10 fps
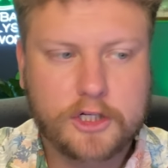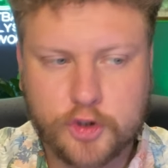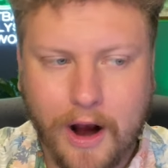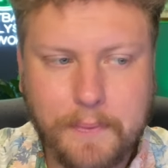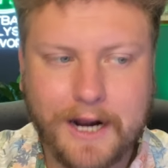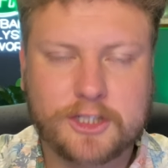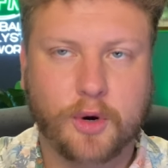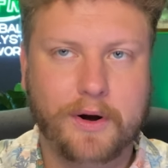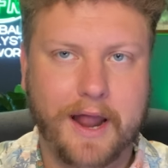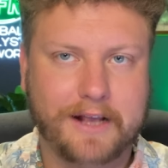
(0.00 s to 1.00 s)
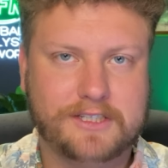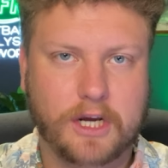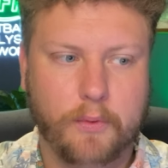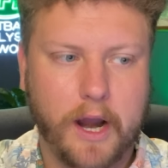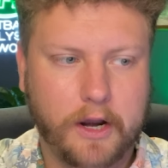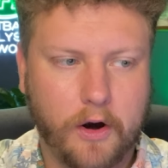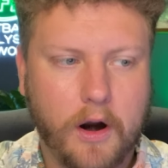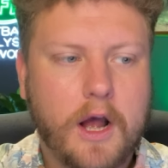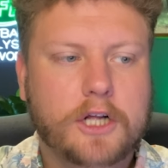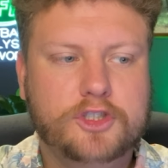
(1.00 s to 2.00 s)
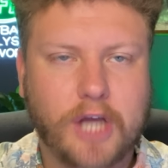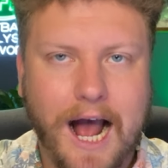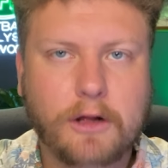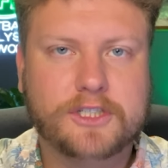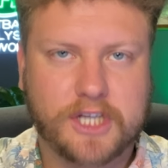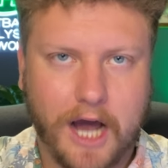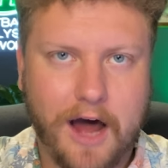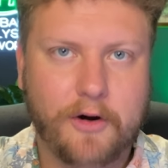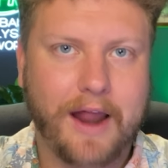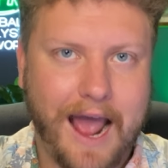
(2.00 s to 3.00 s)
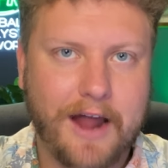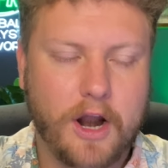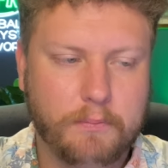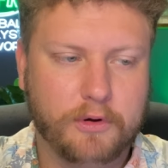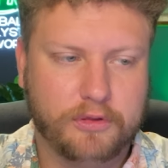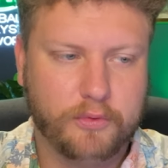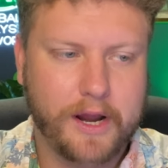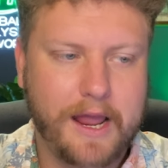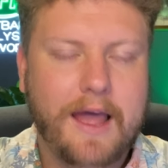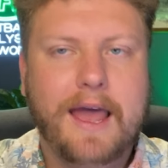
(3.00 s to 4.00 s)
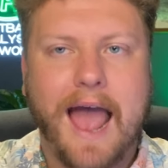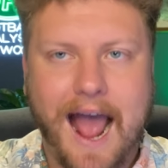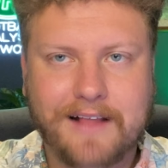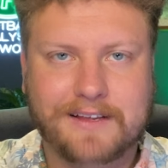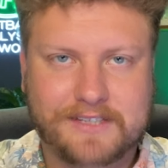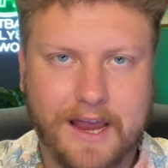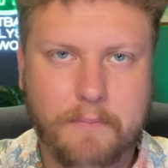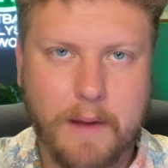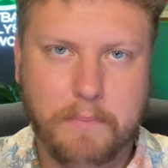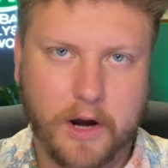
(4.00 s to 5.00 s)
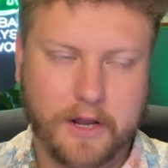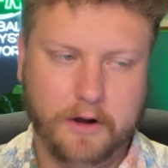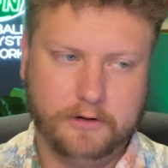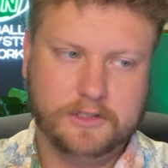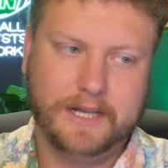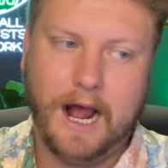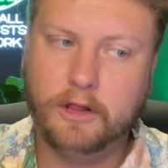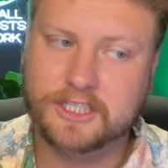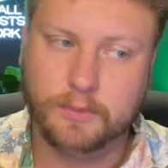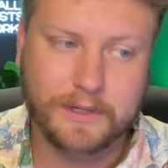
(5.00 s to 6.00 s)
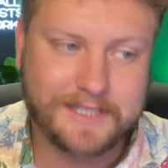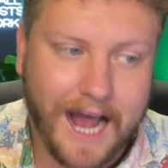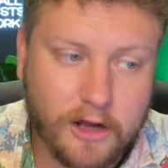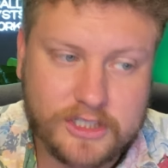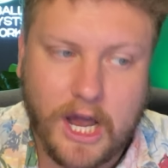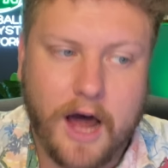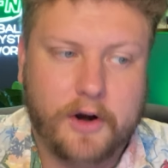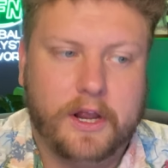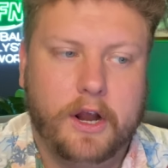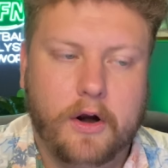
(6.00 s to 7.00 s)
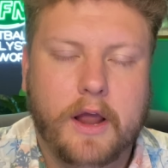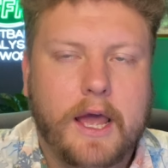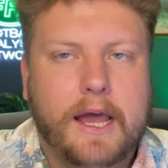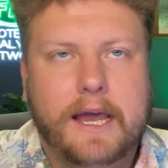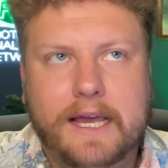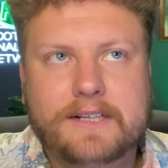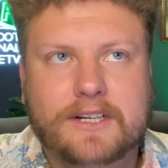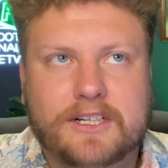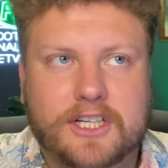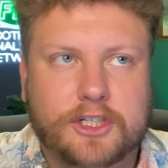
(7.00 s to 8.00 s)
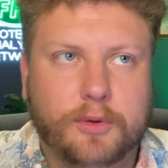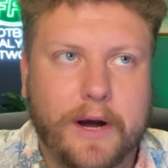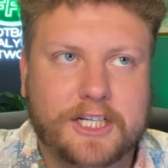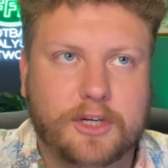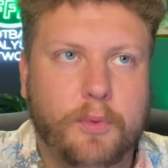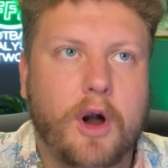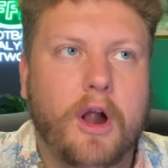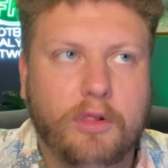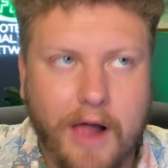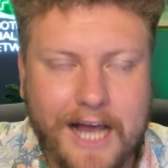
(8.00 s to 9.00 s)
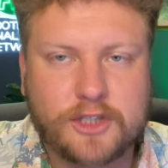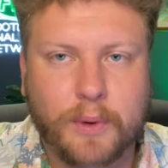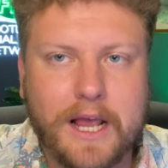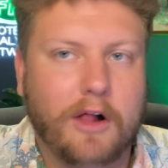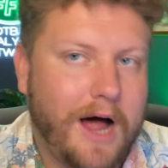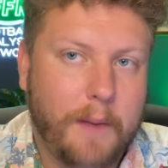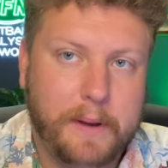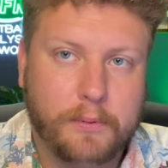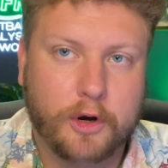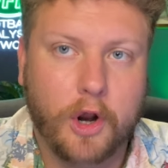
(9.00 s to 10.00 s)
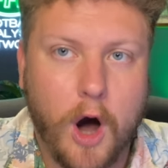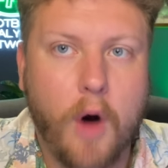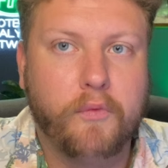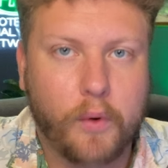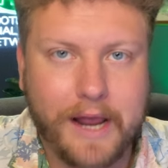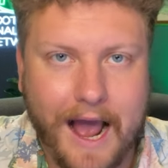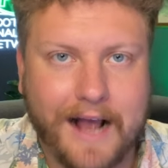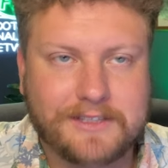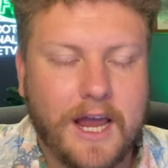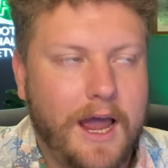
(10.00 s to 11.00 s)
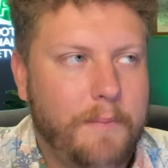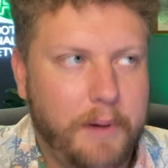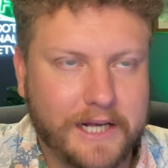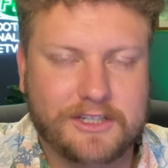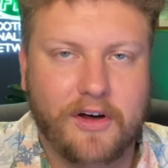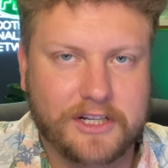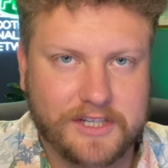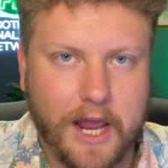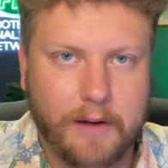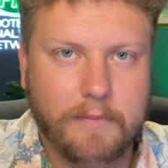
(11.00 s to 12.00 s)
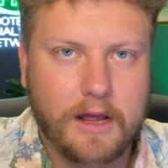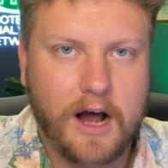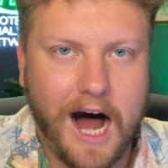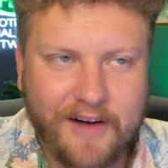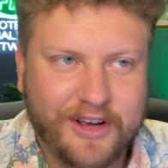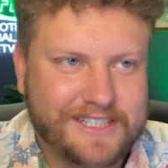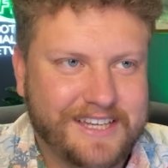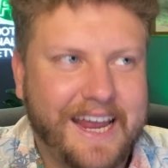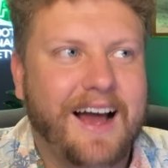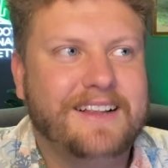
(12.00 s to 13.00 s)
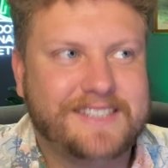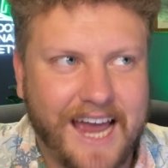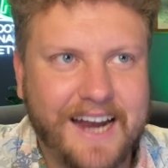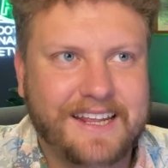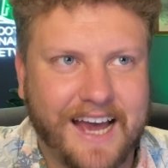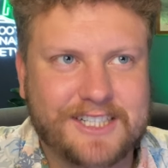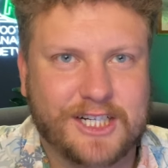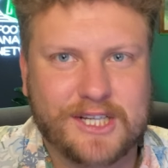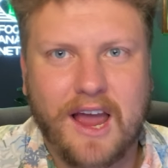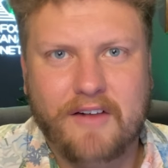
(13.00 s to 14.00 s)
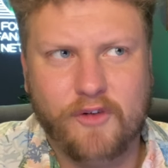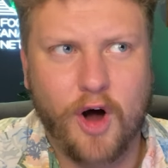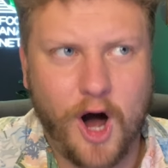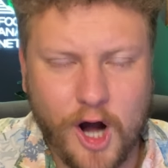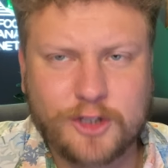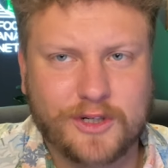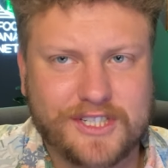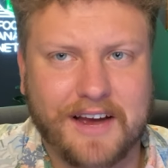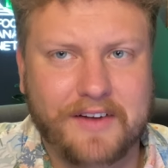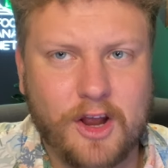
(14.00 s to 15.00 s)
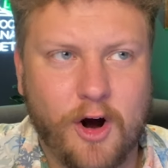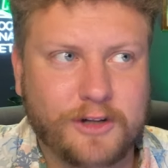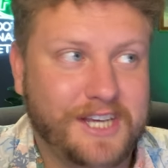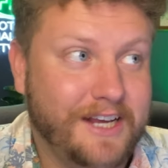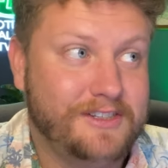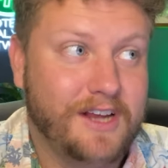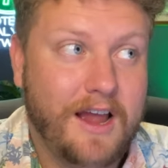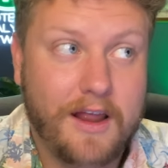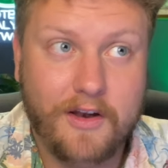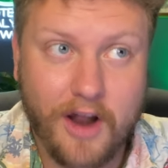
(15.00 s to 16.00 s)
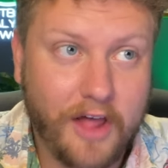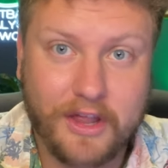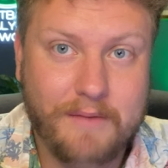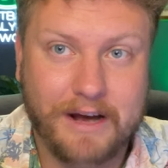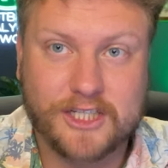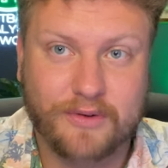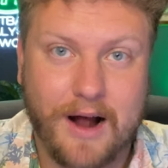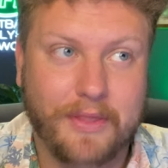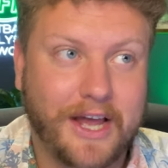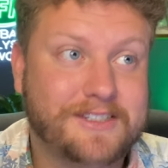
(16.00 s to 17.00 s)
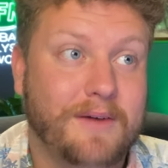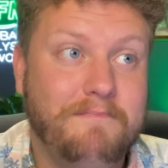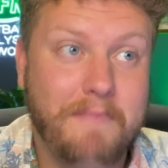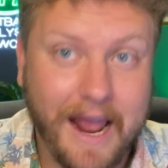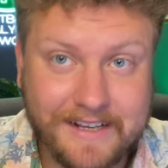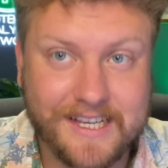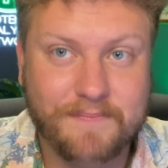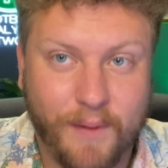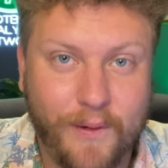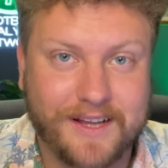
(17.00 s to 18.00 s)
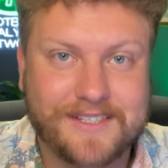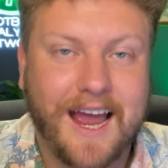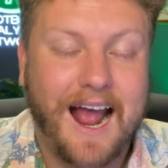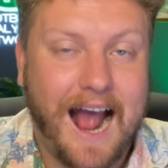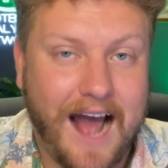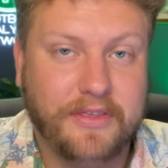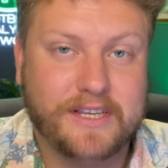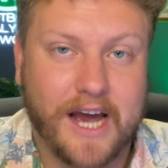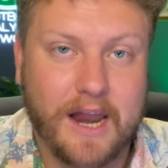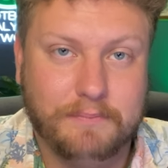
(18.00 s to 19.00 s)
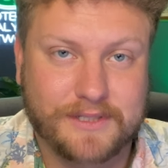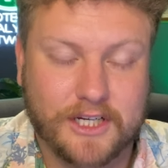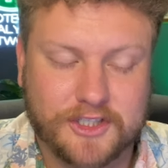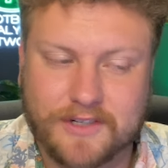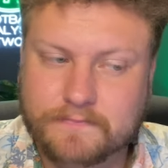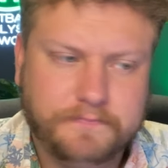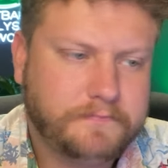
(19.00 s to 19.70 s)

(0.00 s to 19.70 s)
Dropping out to our next tier right here. Dallas Goedert at number three at the Tampa Bay Buccaneers. Now listen, with Dallas Goedert here, he's in a situation where last week a lot of people are going to overreact based on his game. Obviously, 10 catches for 170 yards is nothing to mess around with. That's amazing points at the tight end position.